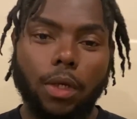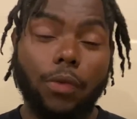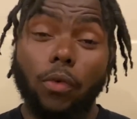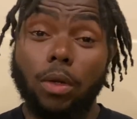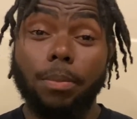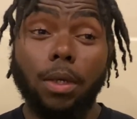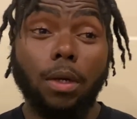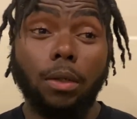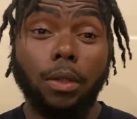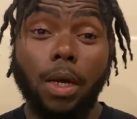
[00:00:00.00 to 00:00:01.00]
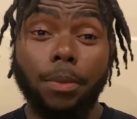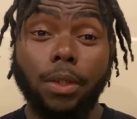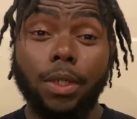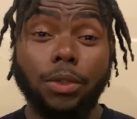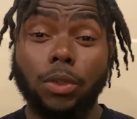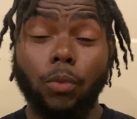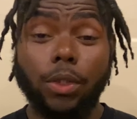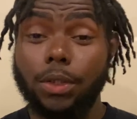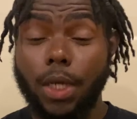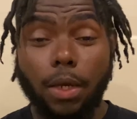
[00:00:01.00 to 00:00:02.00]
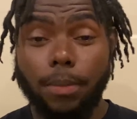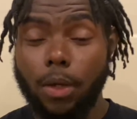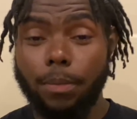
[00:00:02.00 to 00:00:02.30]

It's going to be a gambling addiction's worst nightmare,